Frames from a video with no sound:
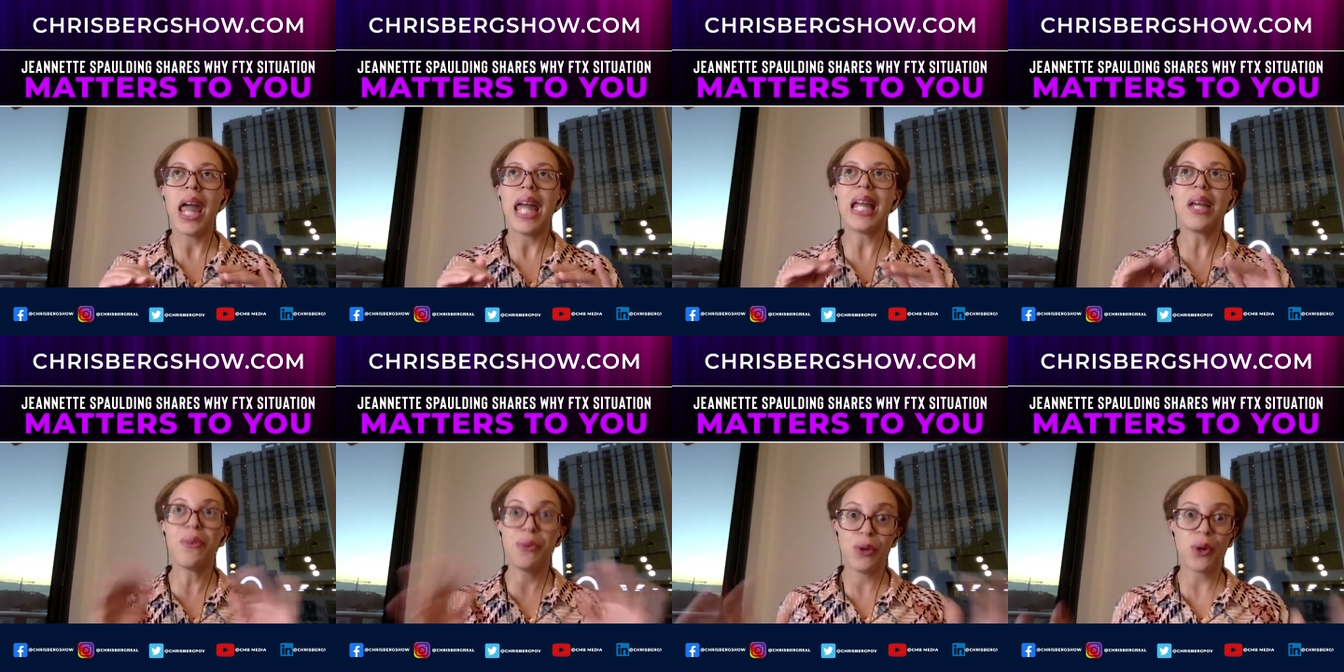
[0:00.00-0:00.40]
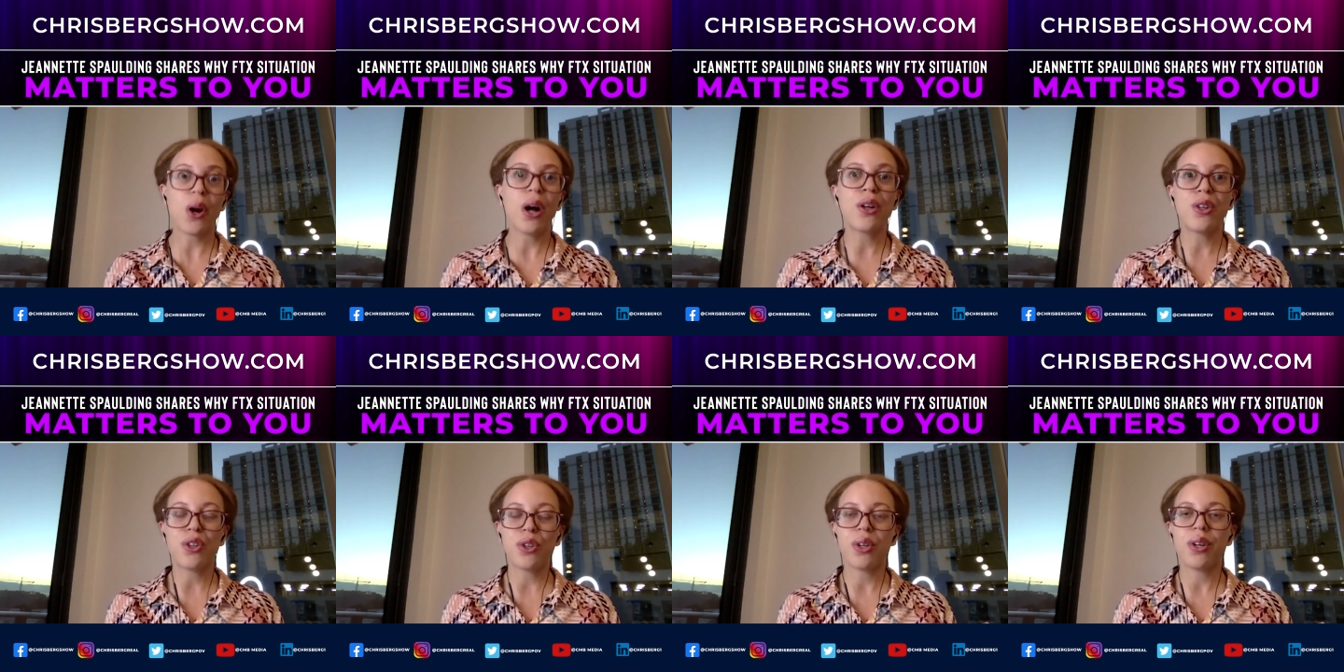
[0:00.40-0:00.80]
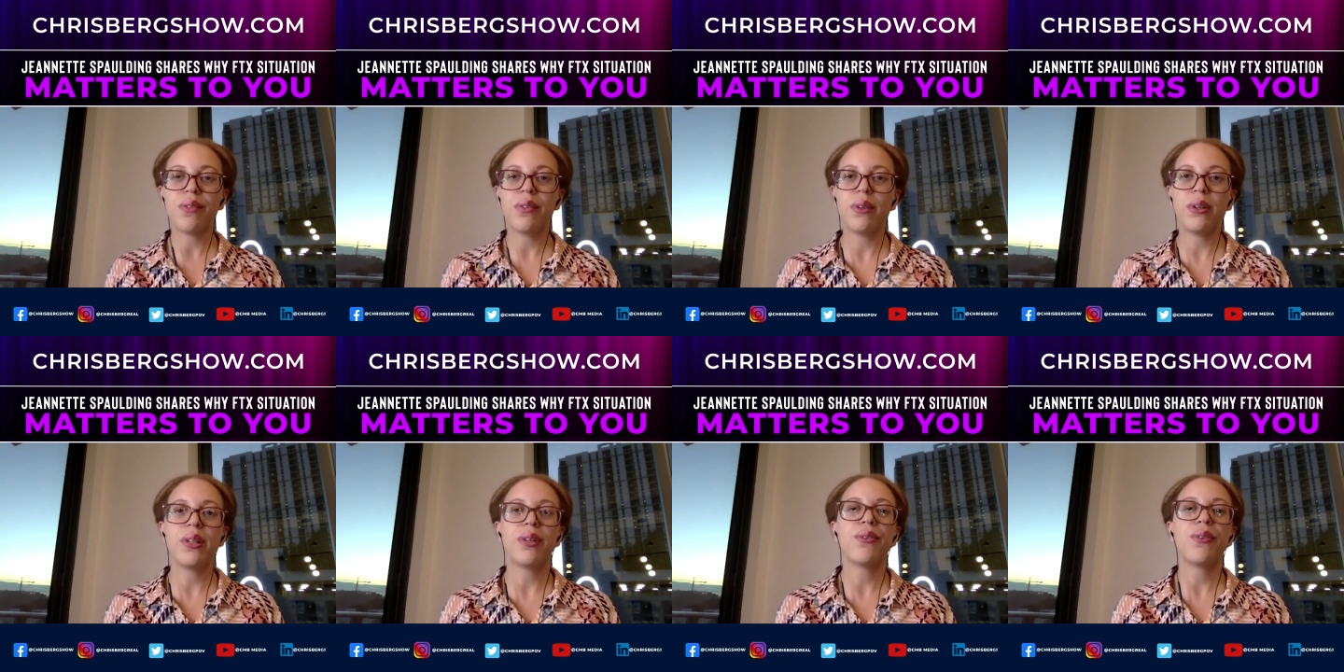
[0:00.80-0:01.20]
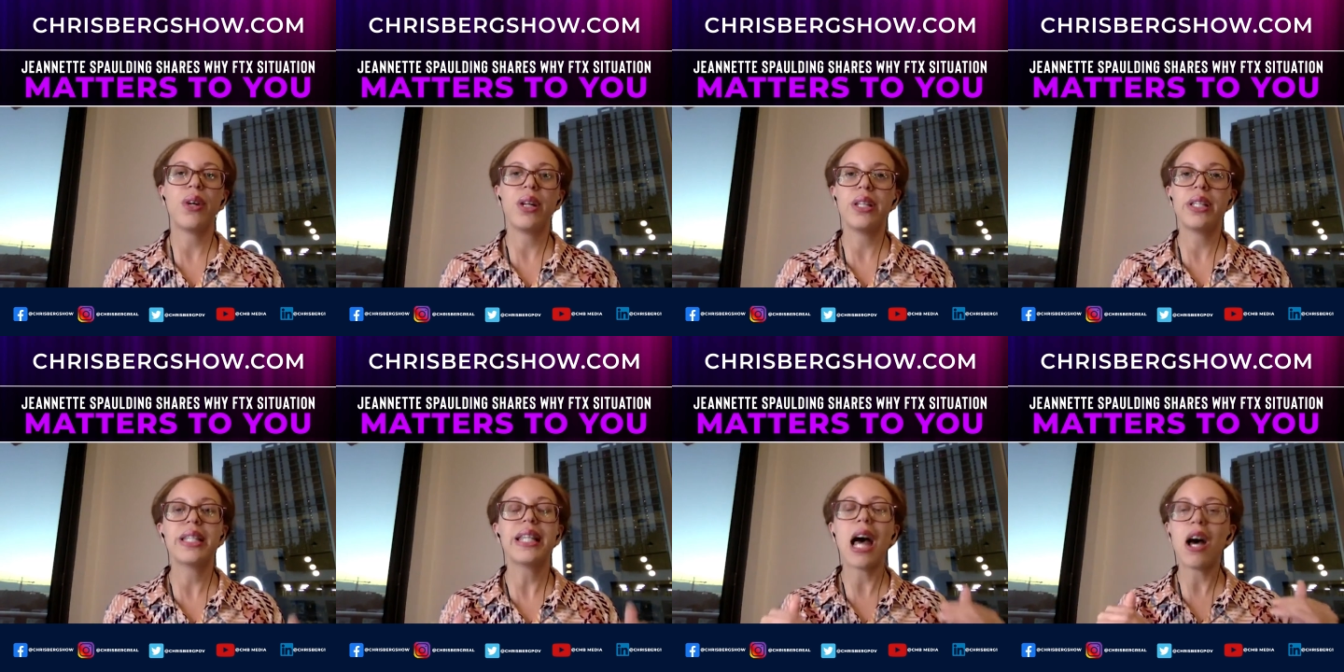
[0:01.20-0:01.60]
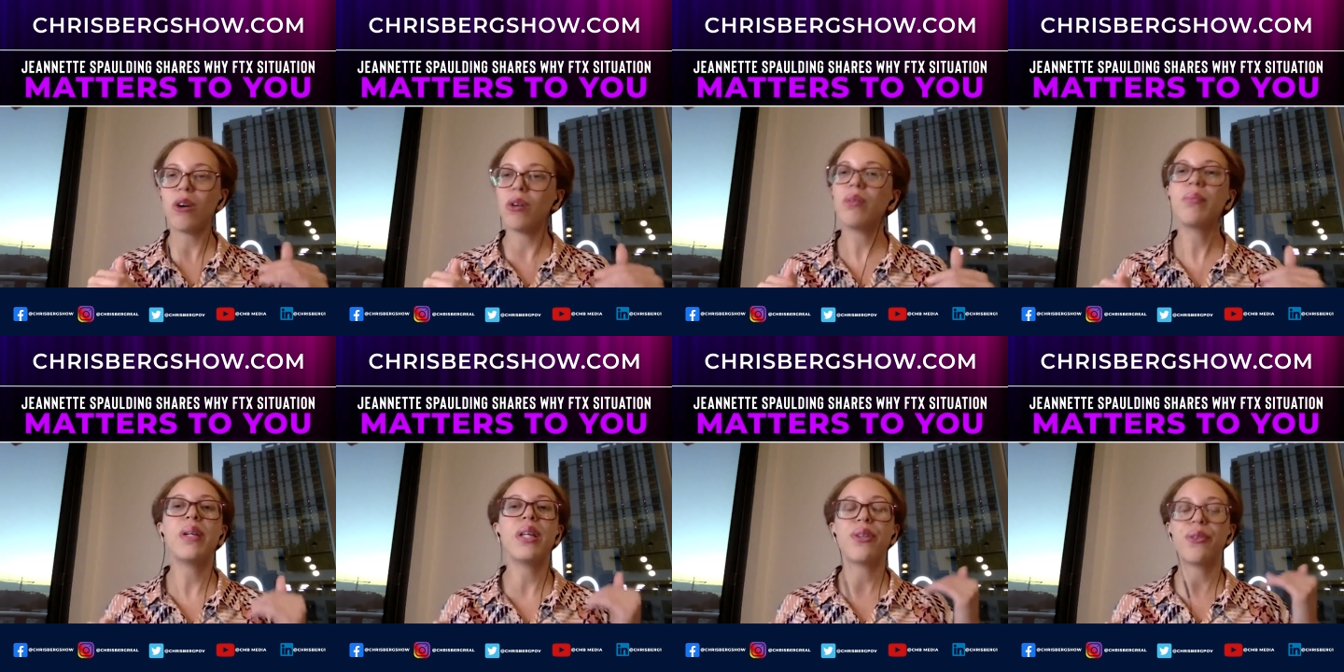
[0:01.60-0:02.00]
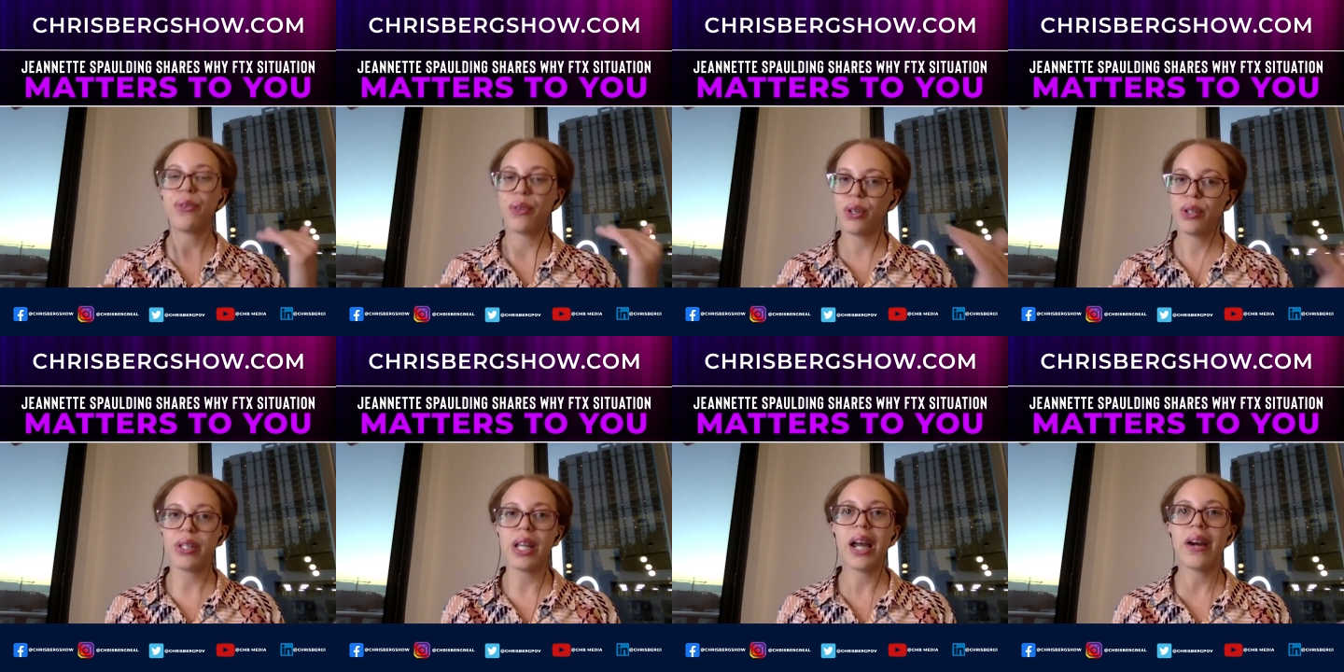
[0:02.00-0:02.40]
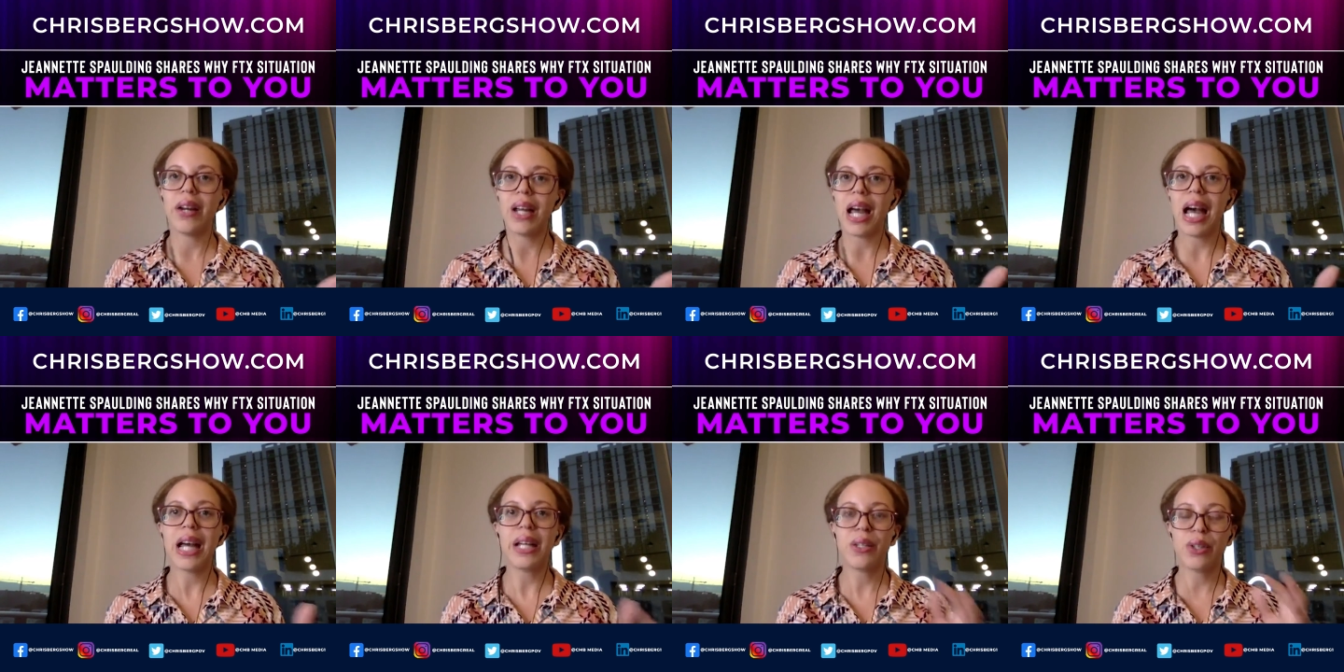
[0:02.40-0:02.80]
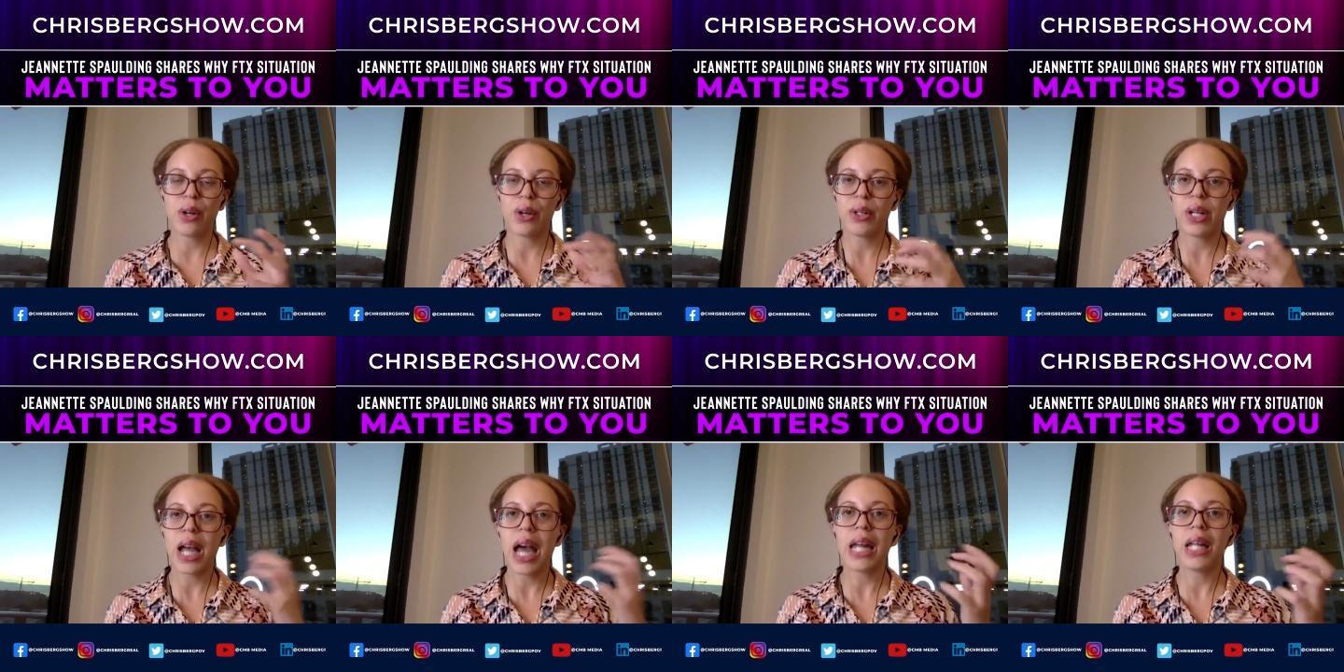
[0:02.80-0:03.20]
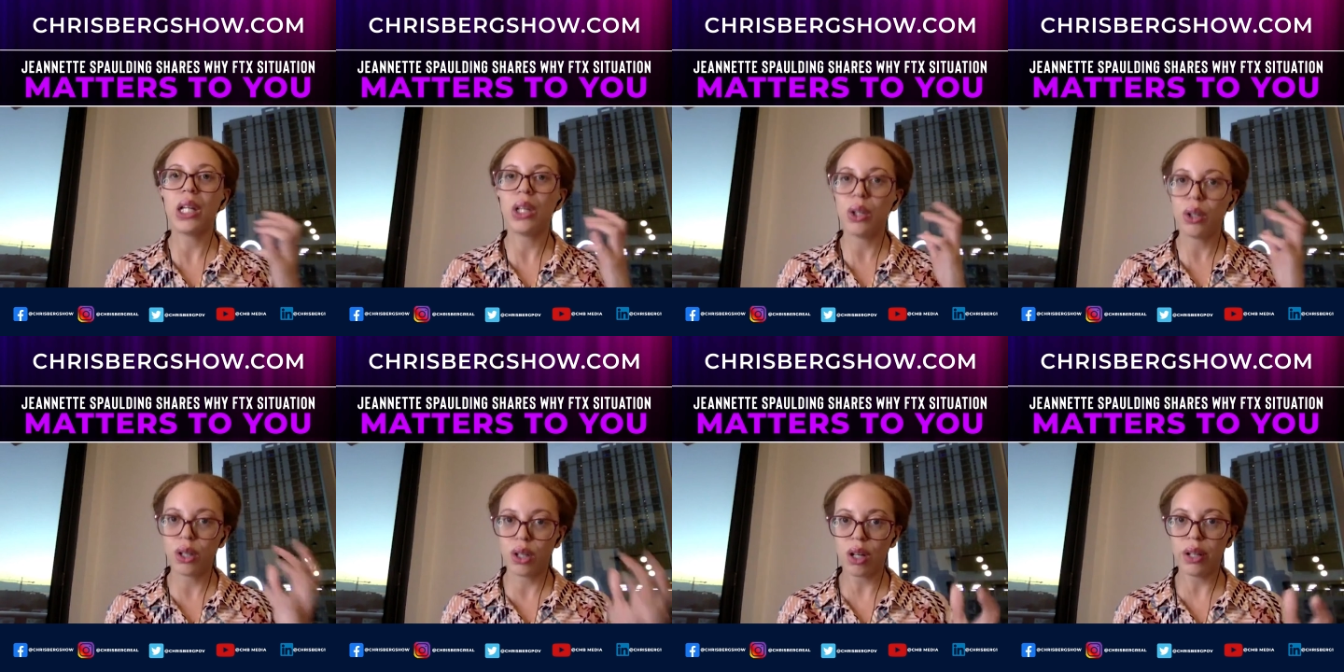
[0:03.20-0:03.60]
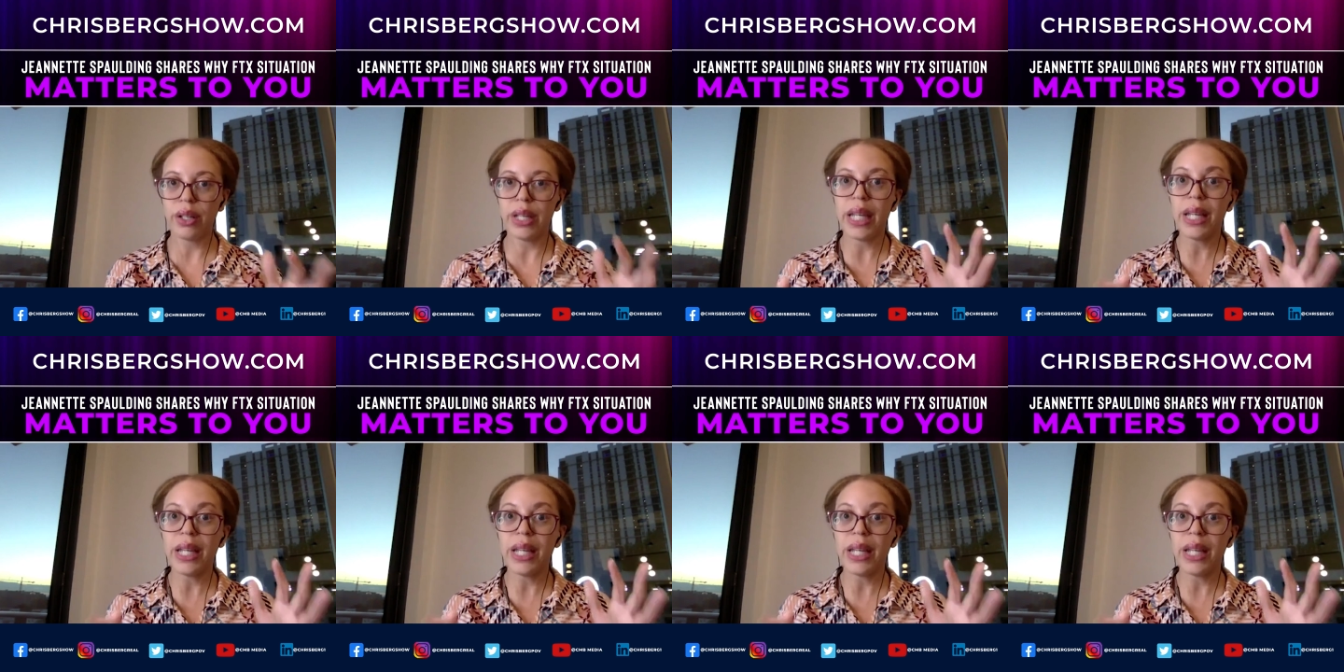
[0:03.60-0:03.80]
if you're unsure of the difference, that would be the first area I start to kind of look